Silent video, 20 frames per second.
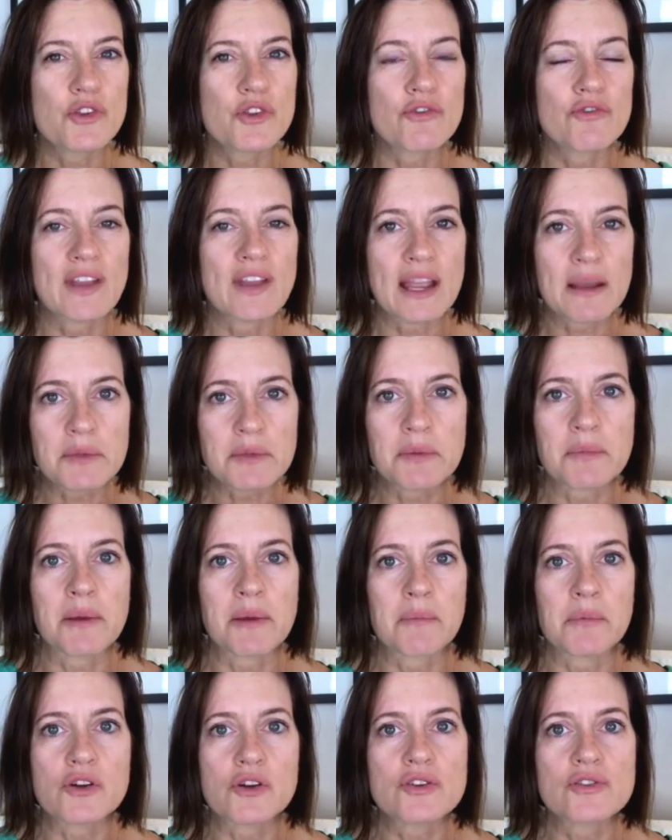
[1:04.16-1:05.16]
the family
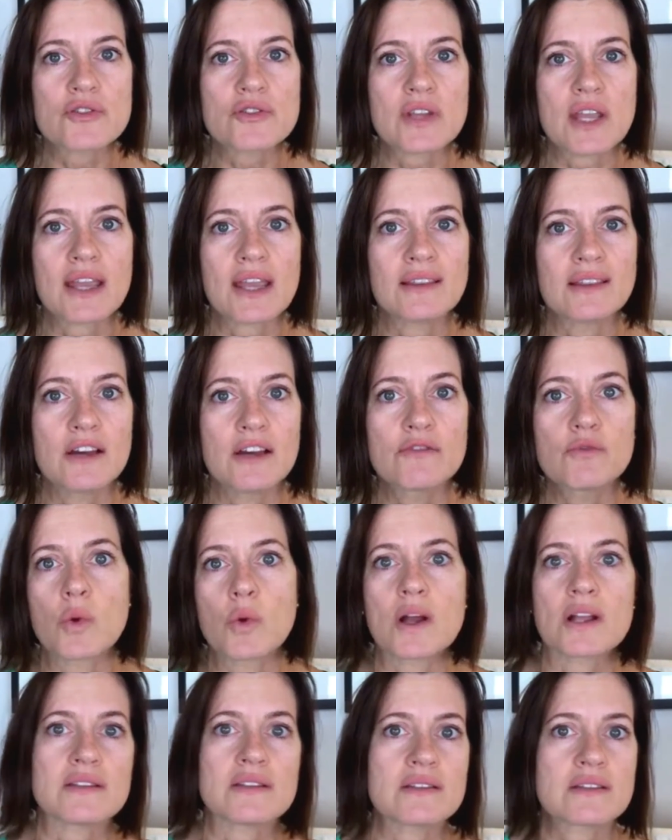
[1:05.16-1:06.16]
members and loved
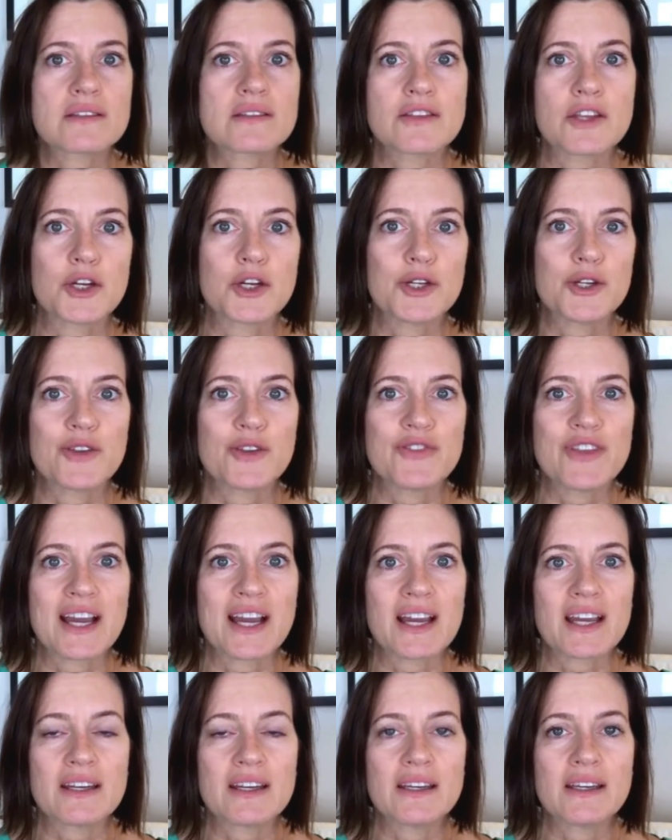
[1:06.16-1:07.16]
ones
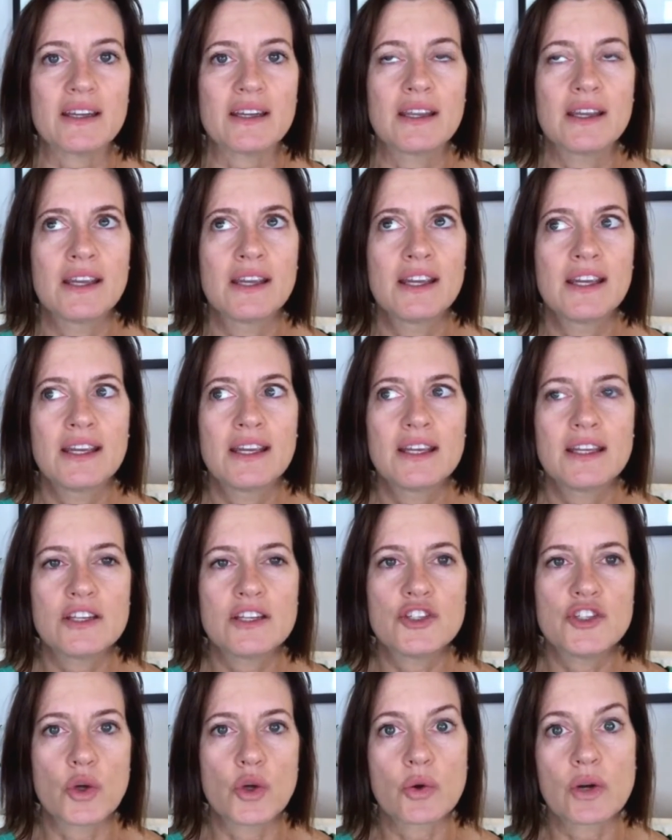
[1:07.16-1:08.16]
that
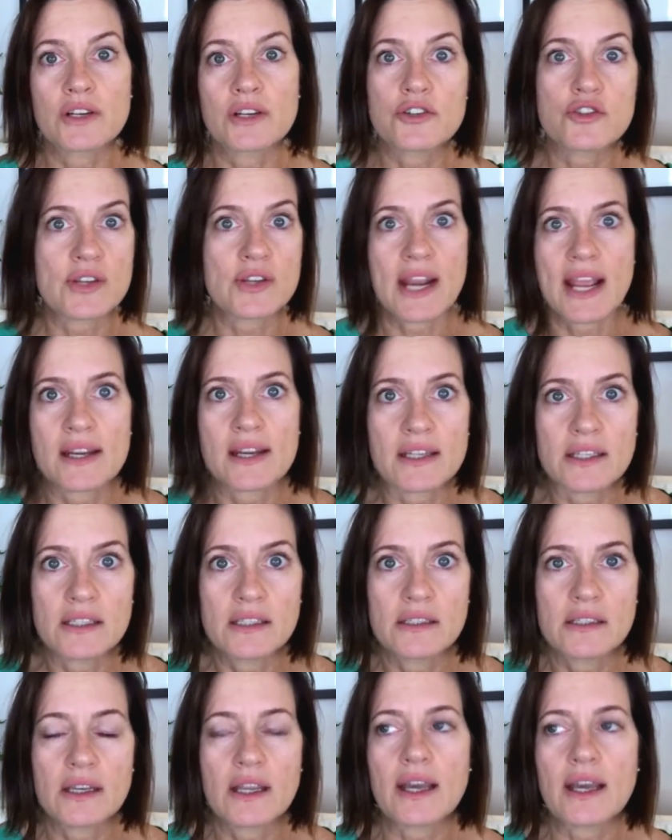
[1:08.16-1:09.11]
don't understand it.